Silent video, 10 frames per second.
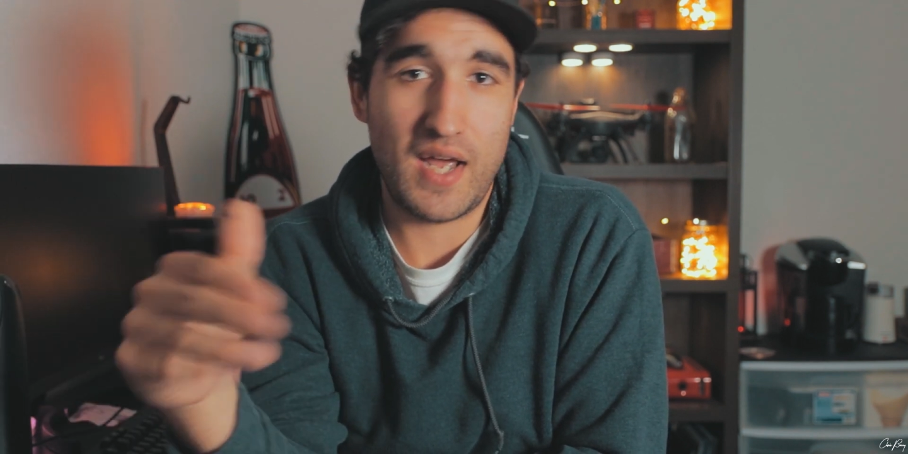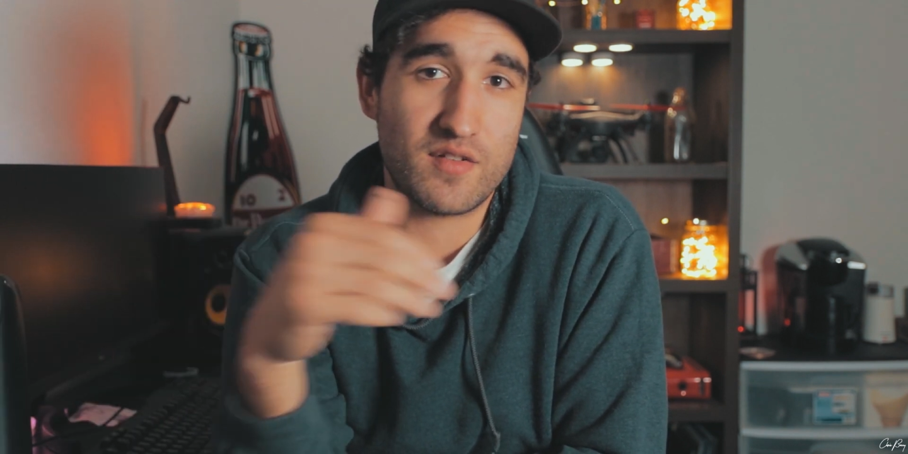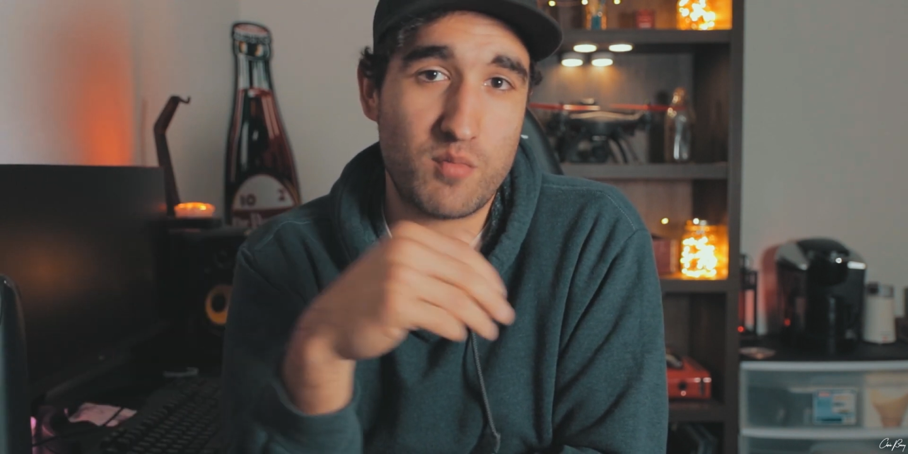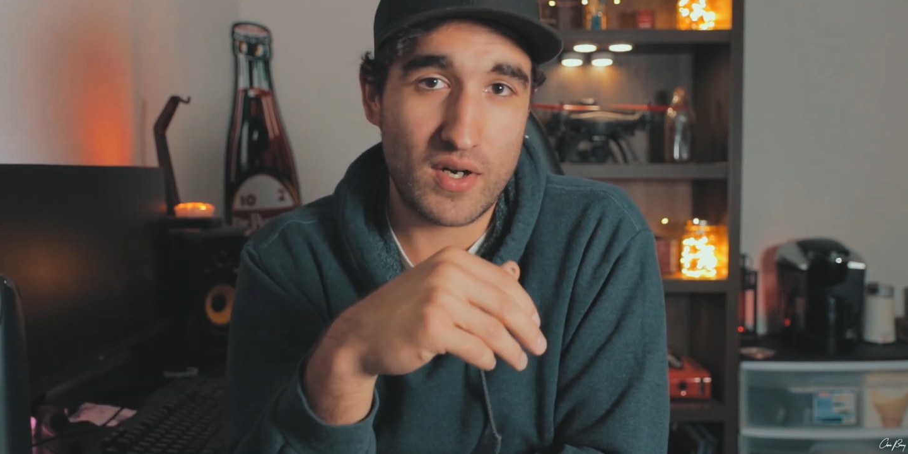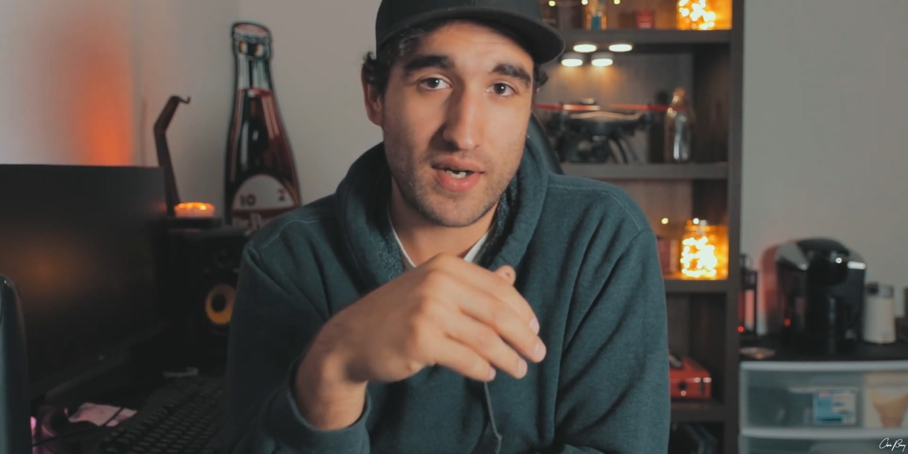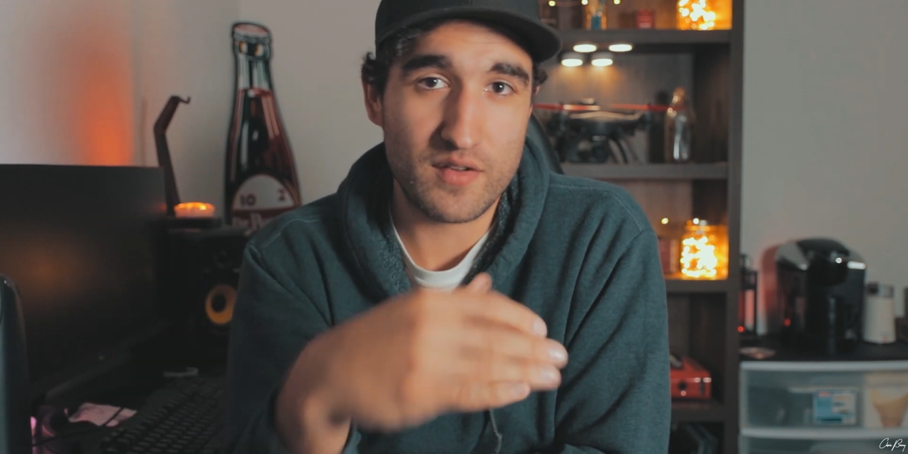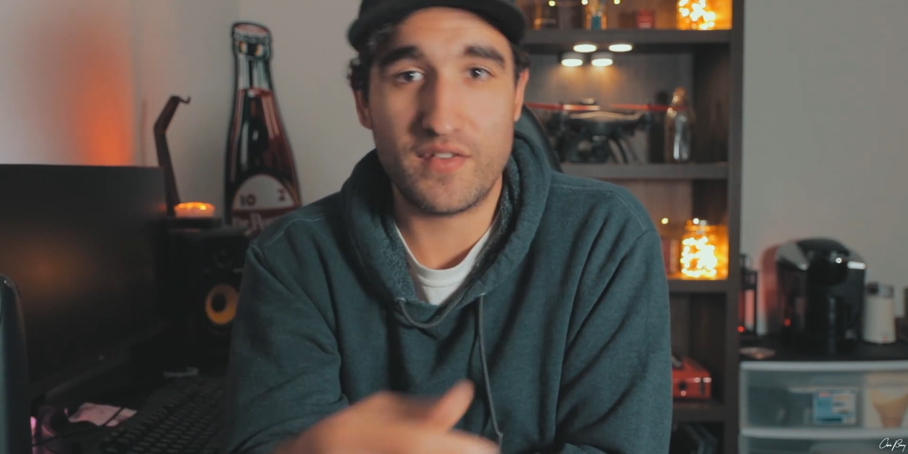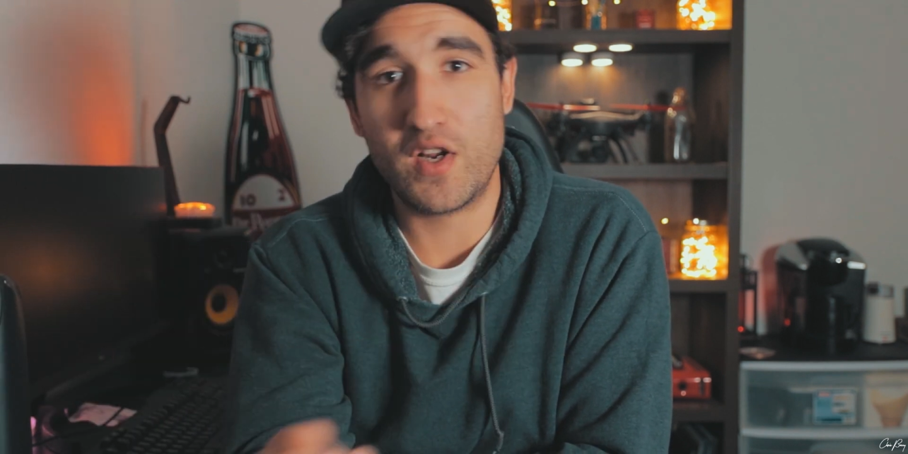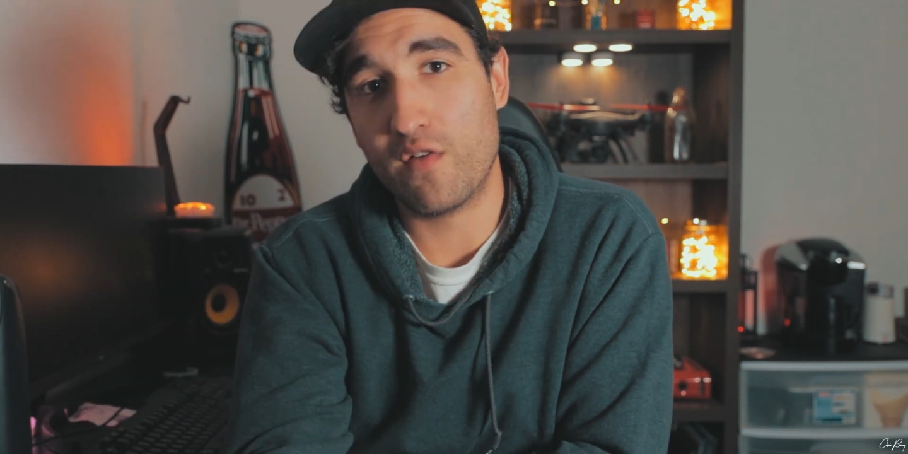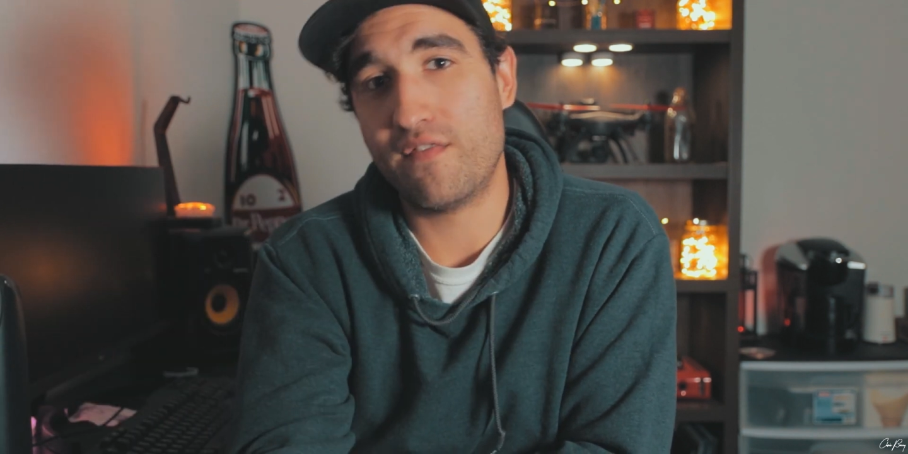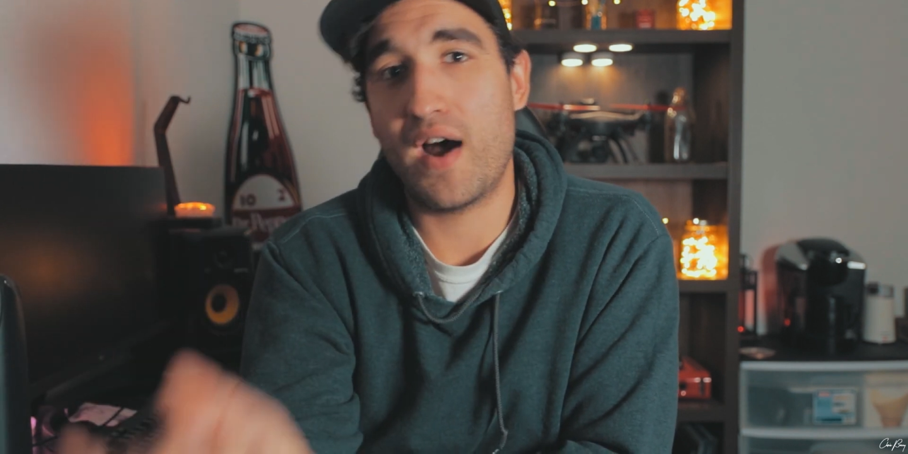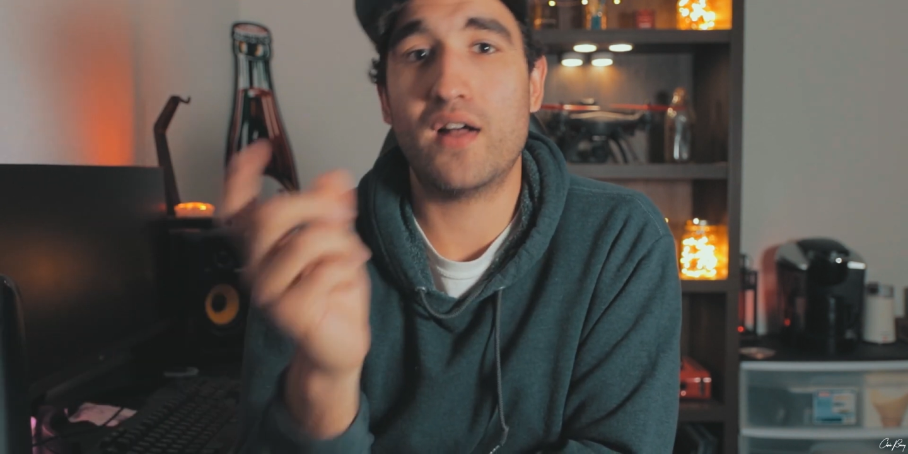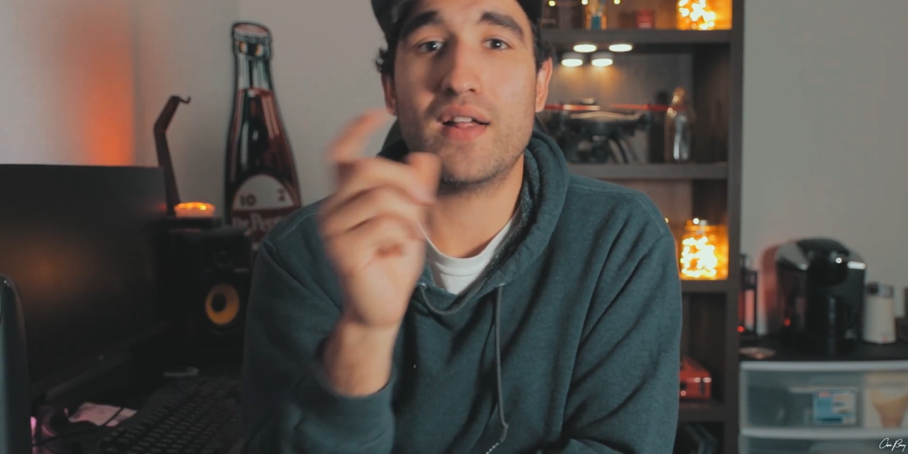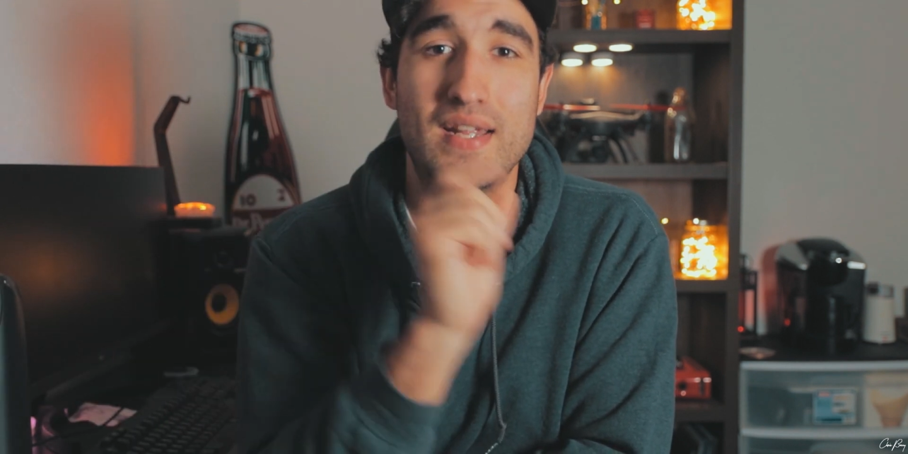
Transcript: export it as a video file,